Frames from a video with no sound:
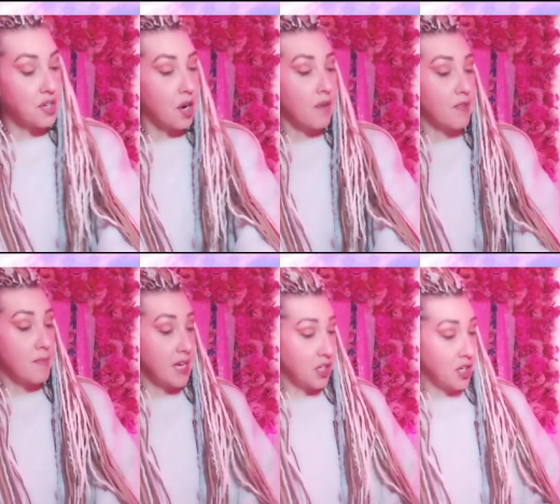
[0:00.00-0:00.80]
a
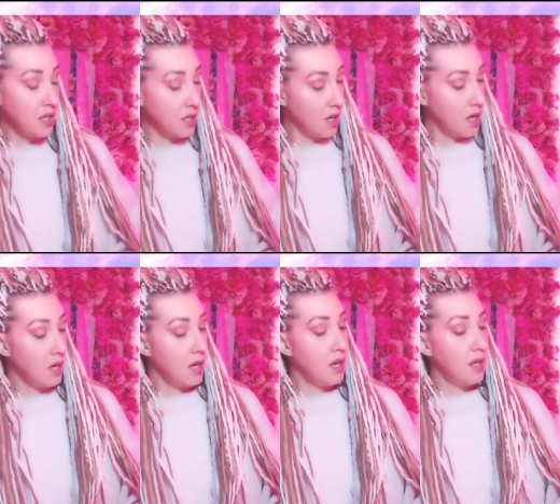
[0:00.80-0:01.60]
confirmation
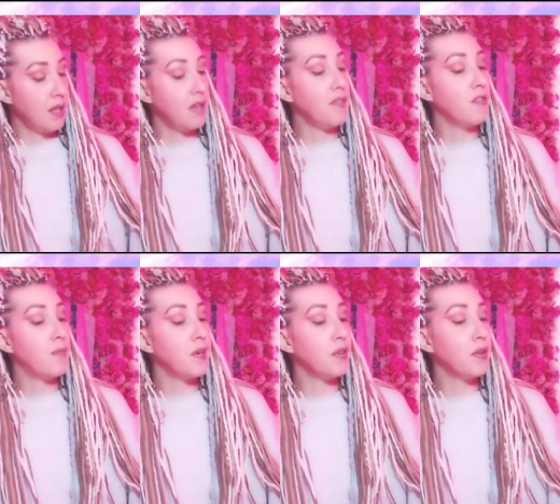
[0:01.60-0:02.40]
that if you've
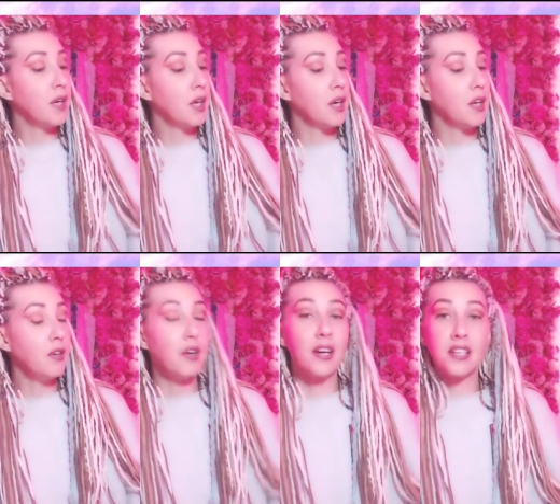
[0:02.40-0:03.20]
been doing good, you
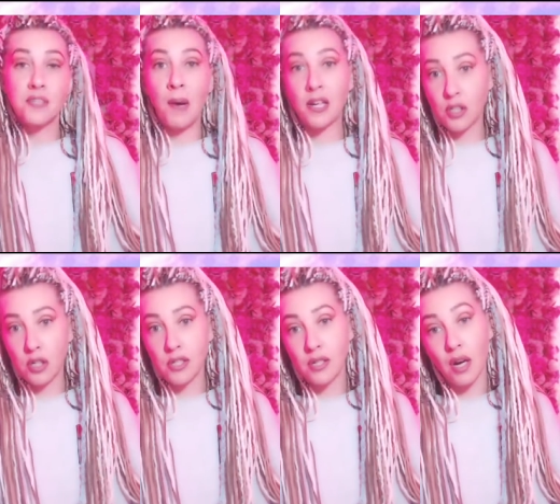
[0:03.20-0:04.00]
can expect
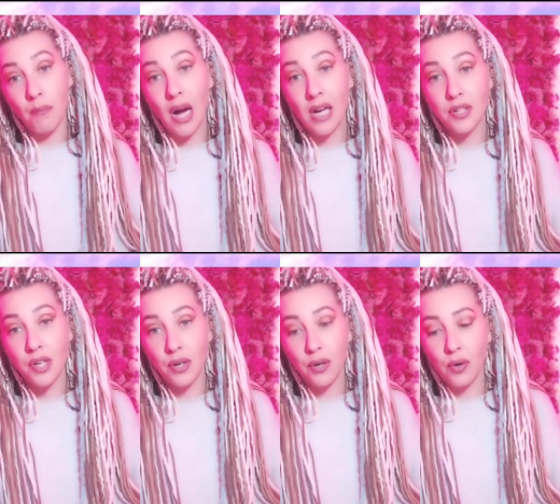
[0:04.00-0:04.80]
good to come back to
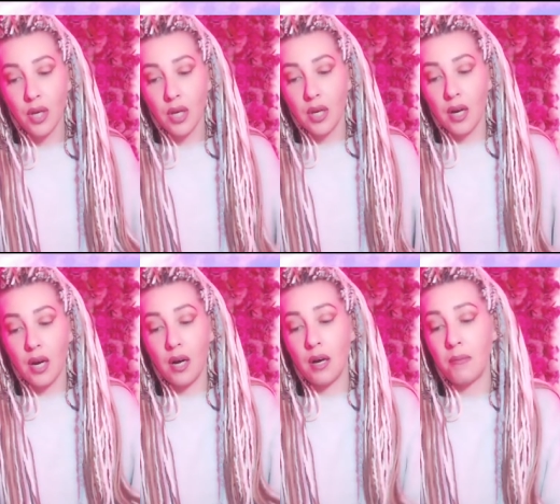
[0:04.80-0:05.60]
you.
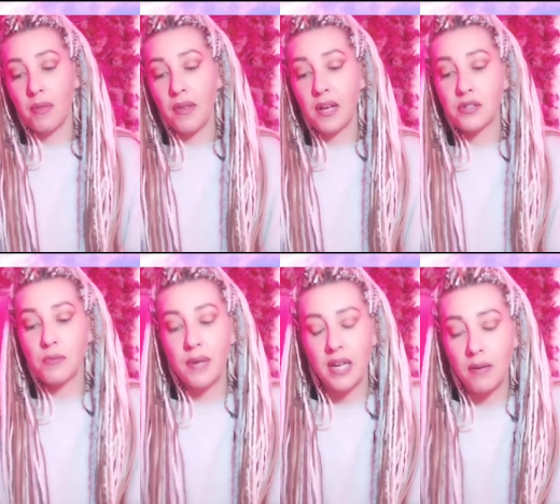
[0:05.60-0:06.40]
Um, things are
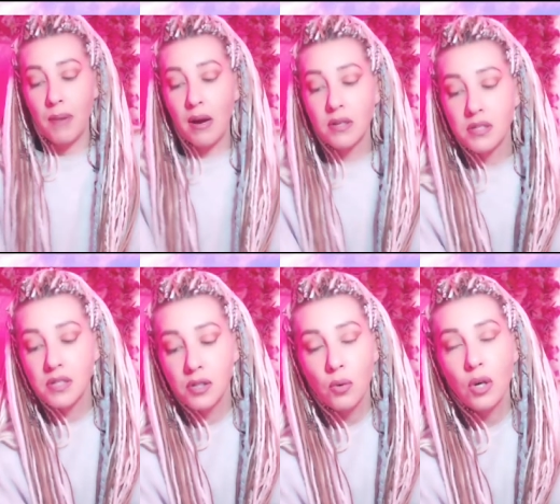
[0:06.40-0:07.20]
being balanced
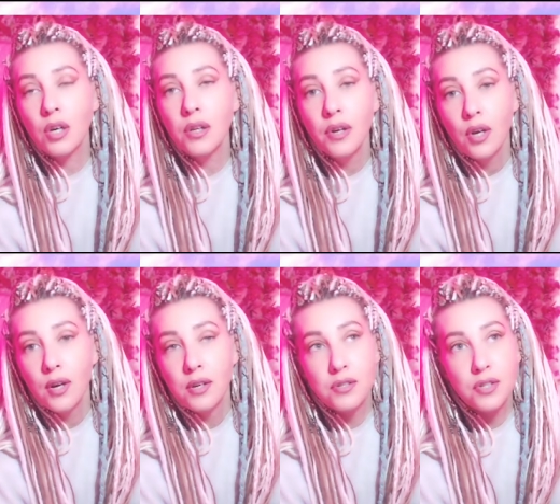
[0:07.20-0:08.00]
in the world.
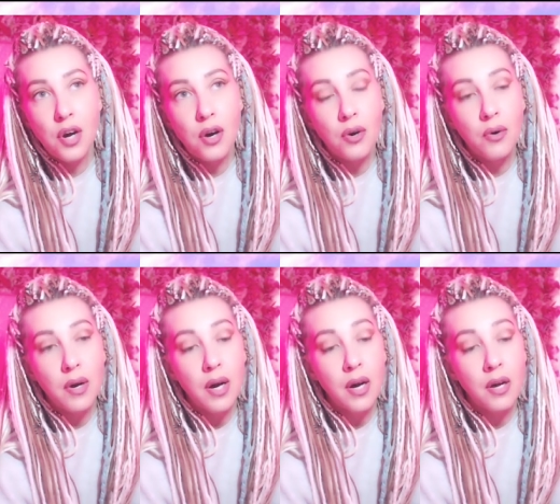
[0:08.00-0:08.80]
So
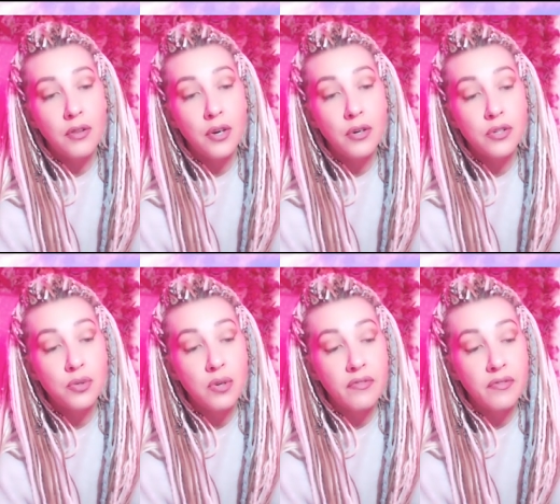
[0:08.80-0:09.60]
uh, those
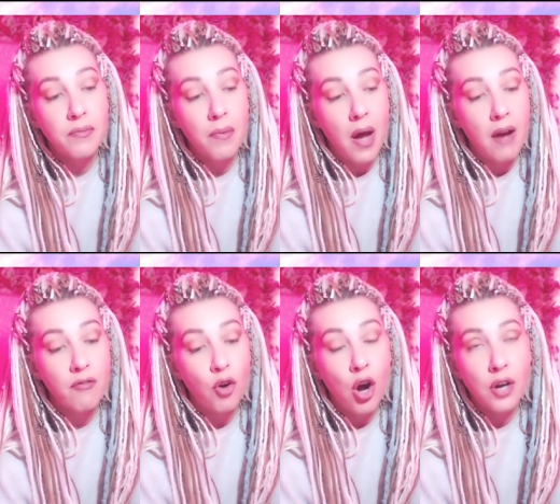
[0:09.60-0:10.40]
who have, have
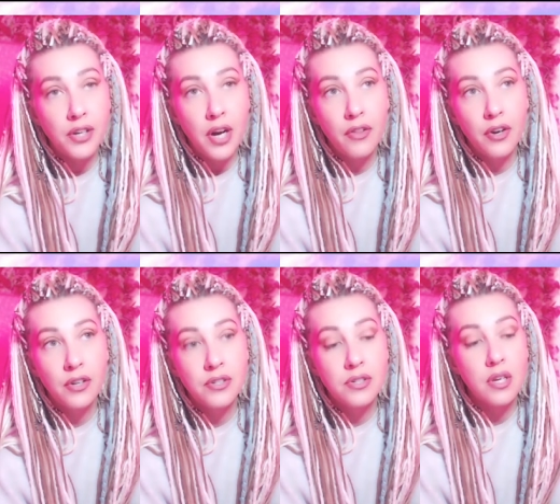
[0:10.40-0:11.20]
wronged
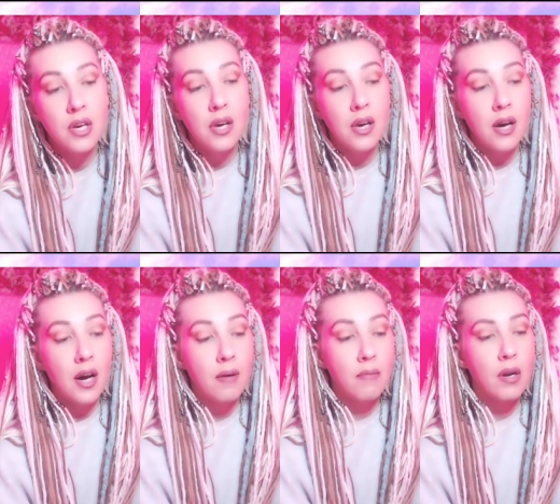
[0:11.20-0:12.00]
others,
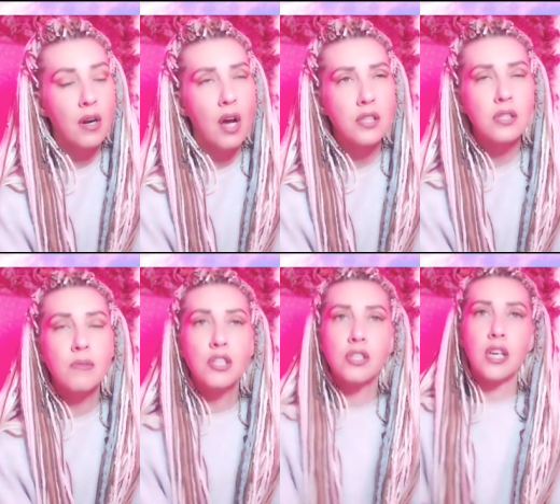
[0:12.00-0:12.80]
I'm um, not so
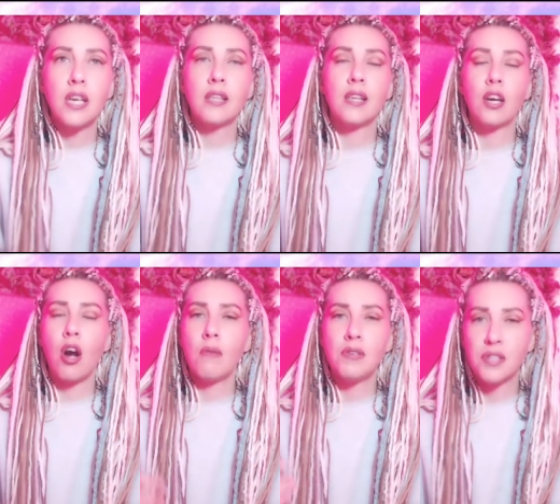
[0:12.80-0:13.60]
much saying like
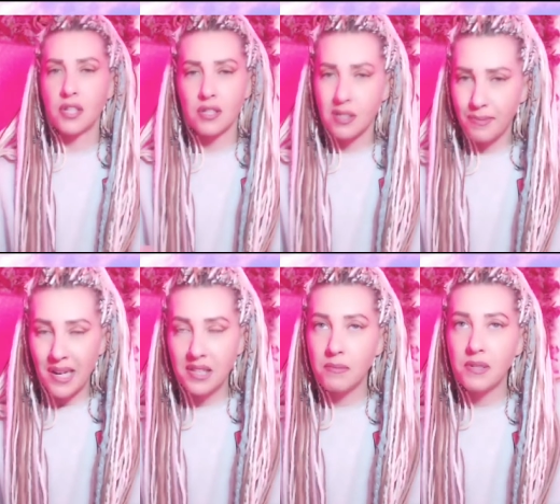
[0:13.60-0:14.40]
karma is going to
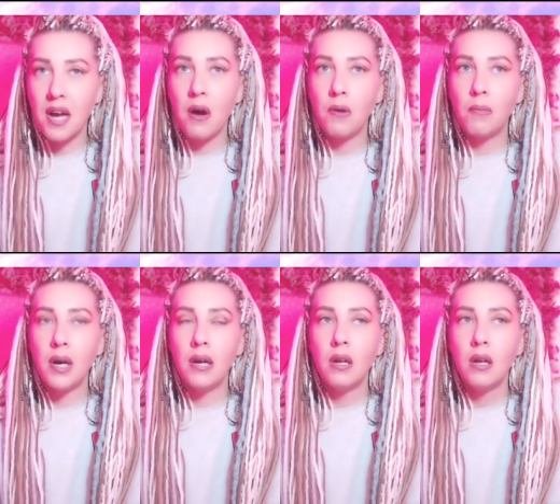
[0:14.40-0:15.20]
smite them down, but